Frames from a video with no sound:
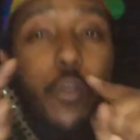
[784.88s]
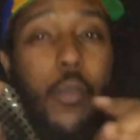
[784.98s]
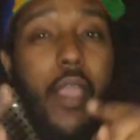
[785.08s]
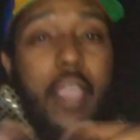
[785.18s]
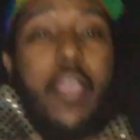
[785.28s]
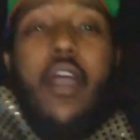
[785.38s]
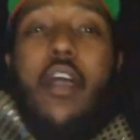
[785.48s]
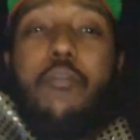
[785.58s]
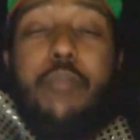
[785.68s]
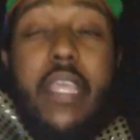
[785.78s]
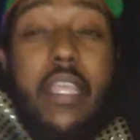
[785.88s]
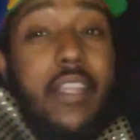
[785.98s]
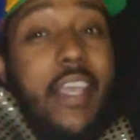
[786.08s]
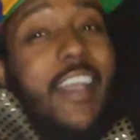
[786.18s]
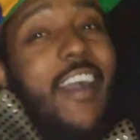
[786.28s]
the way of being
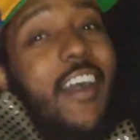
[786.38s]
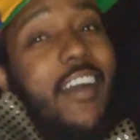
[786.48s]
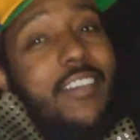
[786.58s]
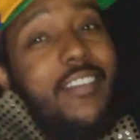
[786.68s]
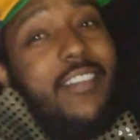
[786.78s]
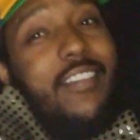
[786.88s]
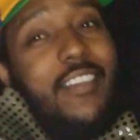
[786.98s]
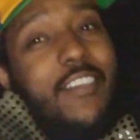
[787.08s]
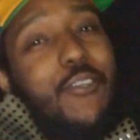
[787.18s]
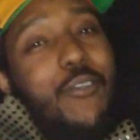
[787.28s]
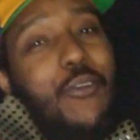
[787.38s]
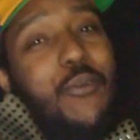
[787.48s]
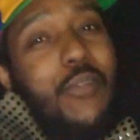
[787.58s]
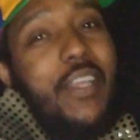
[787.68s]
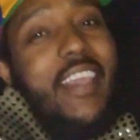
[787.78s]
like us
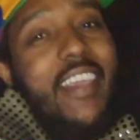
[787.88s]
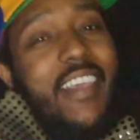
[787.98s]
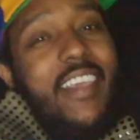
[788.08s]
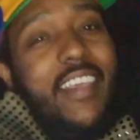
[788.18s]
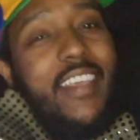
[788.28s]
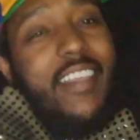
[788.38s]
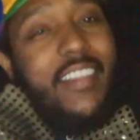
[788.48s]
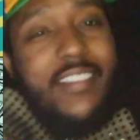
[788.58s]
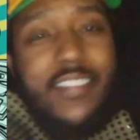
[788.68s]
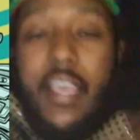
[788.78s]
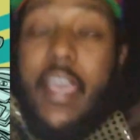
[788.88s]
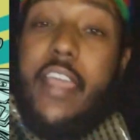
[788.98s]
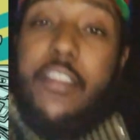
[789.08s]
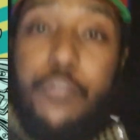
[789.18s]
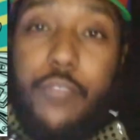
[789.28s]
cool kids
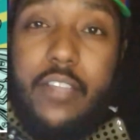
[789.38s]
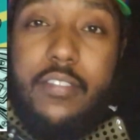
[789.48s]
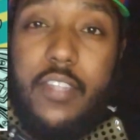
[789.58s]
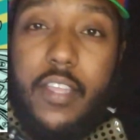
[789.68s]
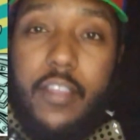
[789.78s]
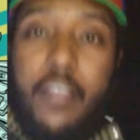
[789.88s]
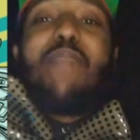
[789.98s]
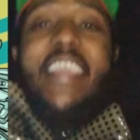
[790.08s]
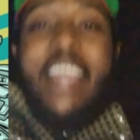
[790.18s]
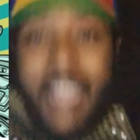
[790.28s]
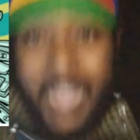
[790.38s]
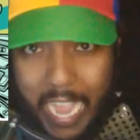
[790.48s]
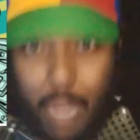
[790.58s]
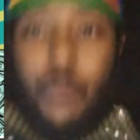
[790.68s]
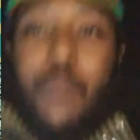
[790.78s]
and investing, making
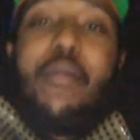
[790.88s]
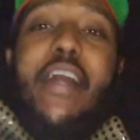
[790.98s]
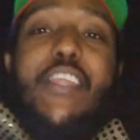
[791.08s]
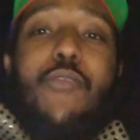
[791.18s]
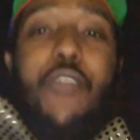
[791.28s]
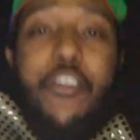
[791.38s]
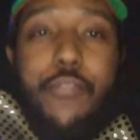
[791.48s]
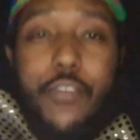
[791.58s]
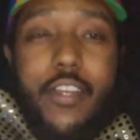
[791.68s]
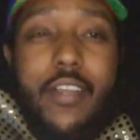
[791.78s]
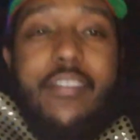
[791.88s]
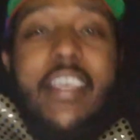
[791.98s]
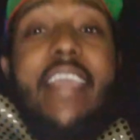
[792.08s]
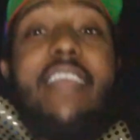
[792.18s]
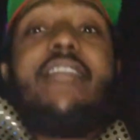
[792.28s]
our money work for us
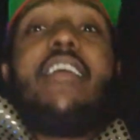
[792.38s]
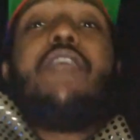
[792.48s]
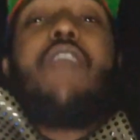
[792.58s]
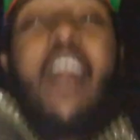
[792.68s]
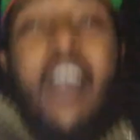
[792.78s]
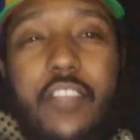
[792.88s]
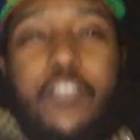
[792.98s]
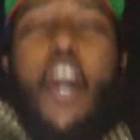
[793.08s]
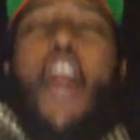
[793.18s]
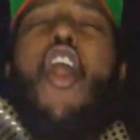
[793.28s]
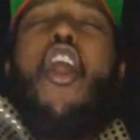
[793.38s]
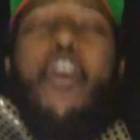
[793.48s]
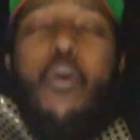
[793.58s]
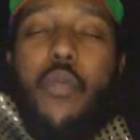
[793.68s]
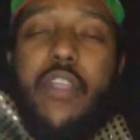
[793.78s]
instead of us
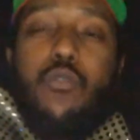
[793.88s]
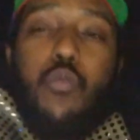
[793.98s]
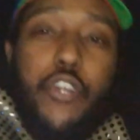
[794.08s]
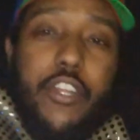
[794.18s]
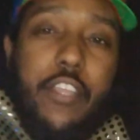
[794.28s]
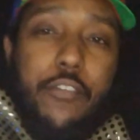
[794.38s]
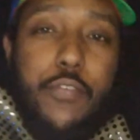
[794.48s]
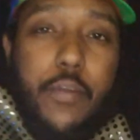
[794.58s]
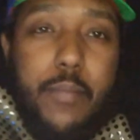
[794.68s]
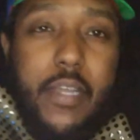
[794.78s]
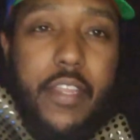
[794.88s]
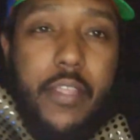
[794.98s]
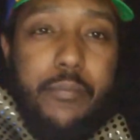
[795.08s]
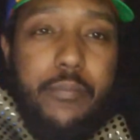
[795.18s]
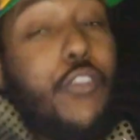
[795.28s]
always working for
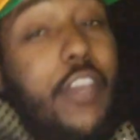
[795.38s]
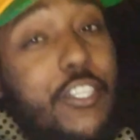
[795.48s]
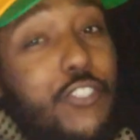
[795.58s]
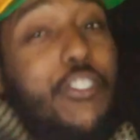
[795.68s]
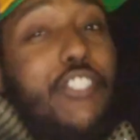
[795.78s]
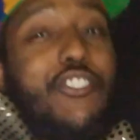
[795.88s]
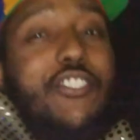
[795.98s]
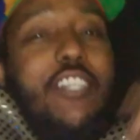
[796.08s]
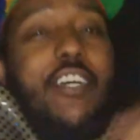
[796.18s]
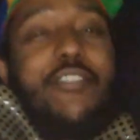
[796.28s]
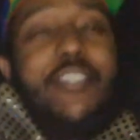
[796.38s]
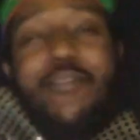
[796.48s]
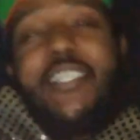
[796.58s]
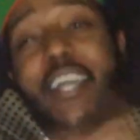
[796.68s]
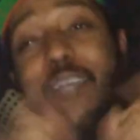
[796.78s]
money. You gotta treat yourself
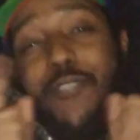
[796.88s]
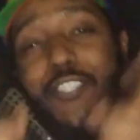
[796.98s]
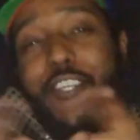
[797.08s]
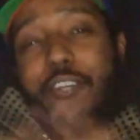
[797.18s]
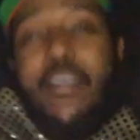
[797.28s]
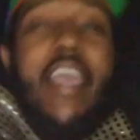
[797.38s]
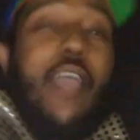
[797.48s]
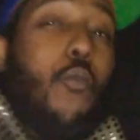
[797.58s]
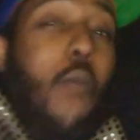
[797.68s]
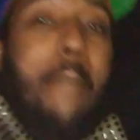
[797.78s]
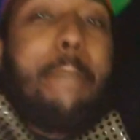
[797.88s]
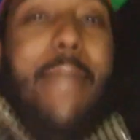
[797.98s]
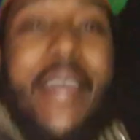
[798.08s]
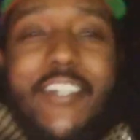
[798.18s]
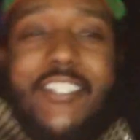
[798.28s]
sometimes, you know? And
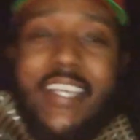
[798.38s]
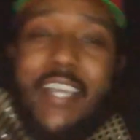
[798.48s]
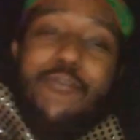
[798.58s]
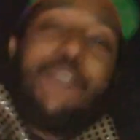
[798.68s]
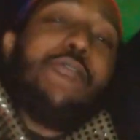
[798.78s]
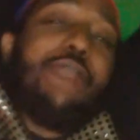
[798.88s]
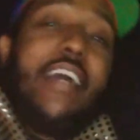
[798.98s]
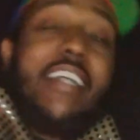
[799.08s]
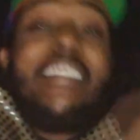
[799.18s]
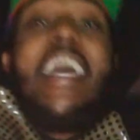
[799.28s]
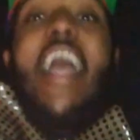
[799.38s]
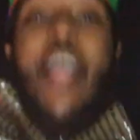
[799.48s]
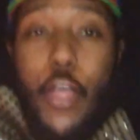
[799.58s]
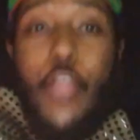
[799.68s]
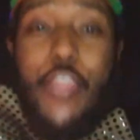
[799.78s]
what better time to invest
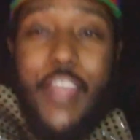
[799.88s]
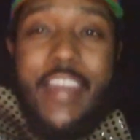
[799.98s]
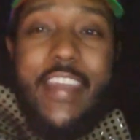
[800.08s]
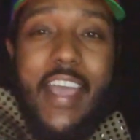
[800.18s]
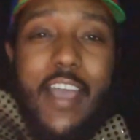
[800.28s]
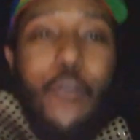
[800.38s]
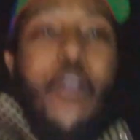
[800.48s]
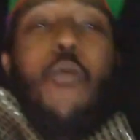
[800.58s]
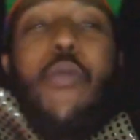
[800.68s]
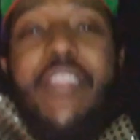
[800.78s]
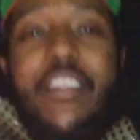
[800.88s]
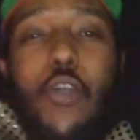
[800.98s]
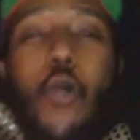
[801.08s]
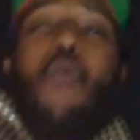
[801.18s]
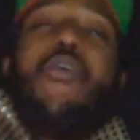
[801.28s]
than now, when this
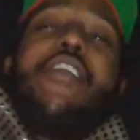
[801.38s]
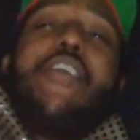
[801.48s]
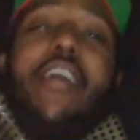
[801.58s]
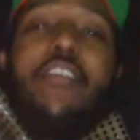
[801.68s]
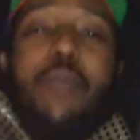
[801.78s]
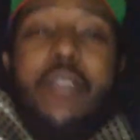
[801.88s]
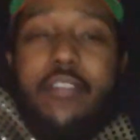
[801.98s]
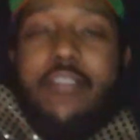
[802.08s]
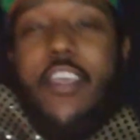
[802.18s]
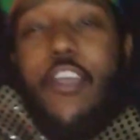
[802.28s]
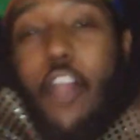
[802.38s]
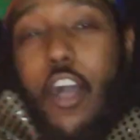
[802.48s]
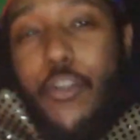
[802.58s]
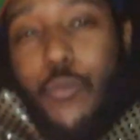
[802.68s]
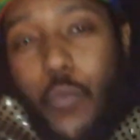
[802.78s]
whole year has been a sale
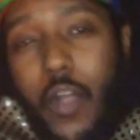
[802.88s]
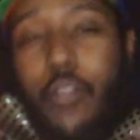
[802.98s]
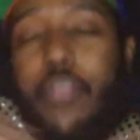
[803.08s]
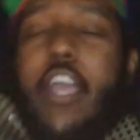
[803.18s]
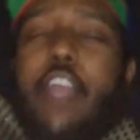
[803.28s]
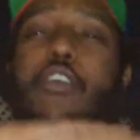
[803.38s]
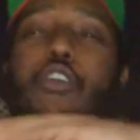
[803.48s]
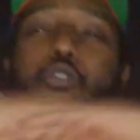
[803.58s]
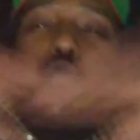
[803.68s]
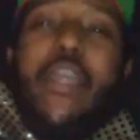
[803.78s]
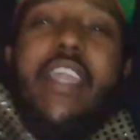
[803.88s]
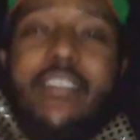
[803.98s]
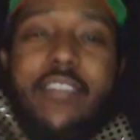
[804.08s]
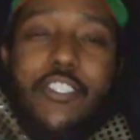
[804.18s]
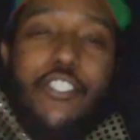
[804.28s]
on wealth. The
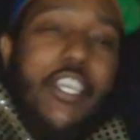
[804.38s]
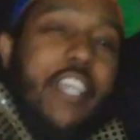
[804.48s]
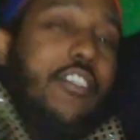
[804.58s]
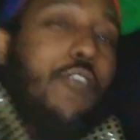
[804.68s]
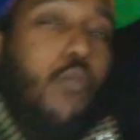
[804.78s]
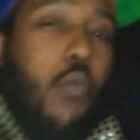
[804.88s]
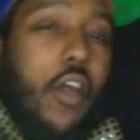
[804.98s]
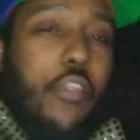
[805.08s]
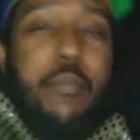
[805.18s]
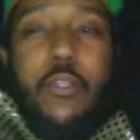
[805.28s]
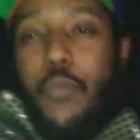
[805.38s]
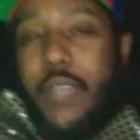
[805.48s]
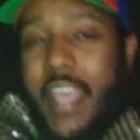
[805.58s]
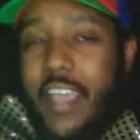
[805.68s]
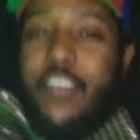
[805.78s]
greatest exchange of wealth
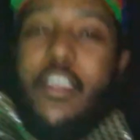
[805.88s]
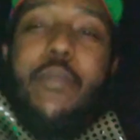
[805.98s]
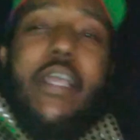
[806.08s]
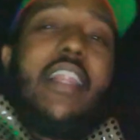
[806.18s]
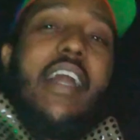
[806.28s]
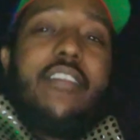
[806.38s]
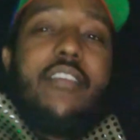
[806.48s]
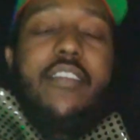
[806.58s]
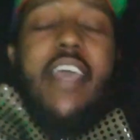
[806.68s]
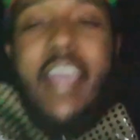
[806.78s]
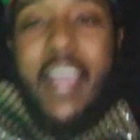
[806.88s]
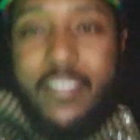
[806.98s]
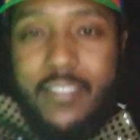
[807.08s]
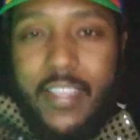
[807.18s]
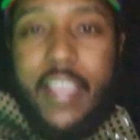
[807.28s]
between economic classes
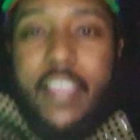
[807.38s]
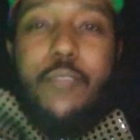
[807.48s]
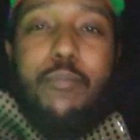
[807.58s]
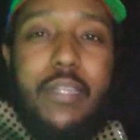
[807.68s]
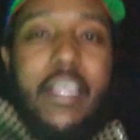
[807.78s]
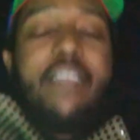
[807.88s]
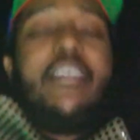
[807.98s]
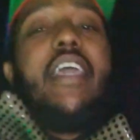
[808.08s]
has taken place